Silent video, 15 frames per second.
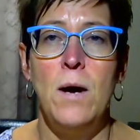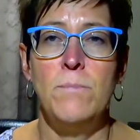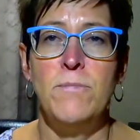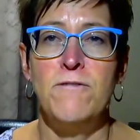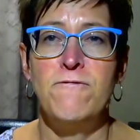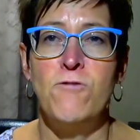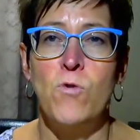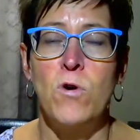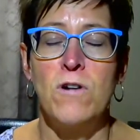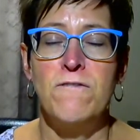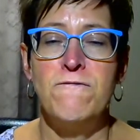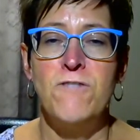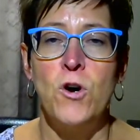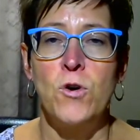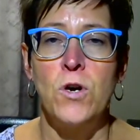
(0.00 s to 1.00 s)
before
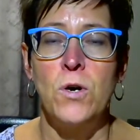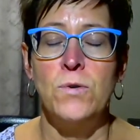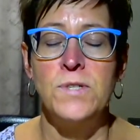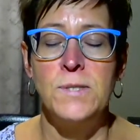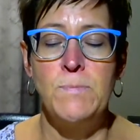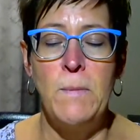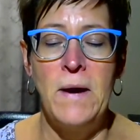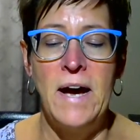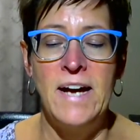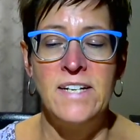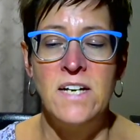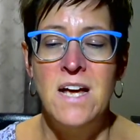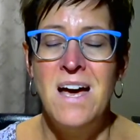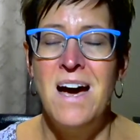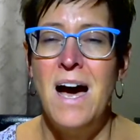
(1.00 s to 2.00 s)
photos,
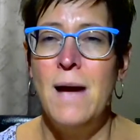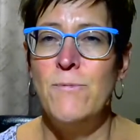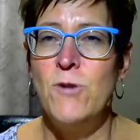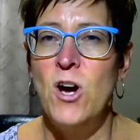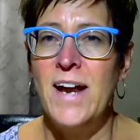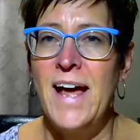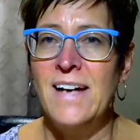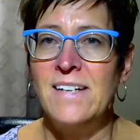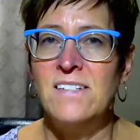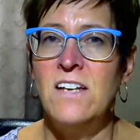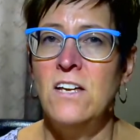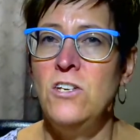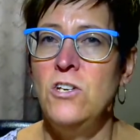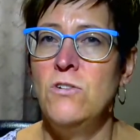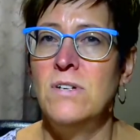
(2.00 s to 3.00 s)
but I'm not
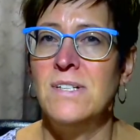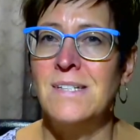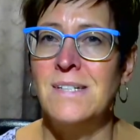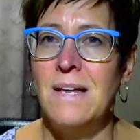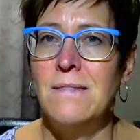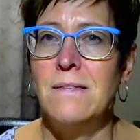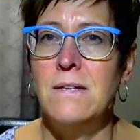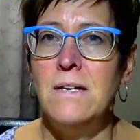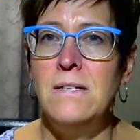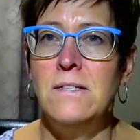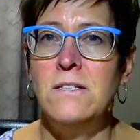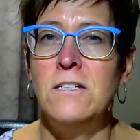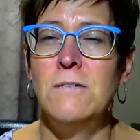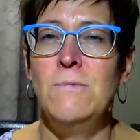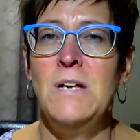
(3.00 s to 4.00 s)
asking you to send
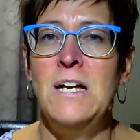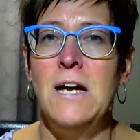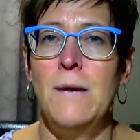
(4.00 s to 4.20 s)
these to me.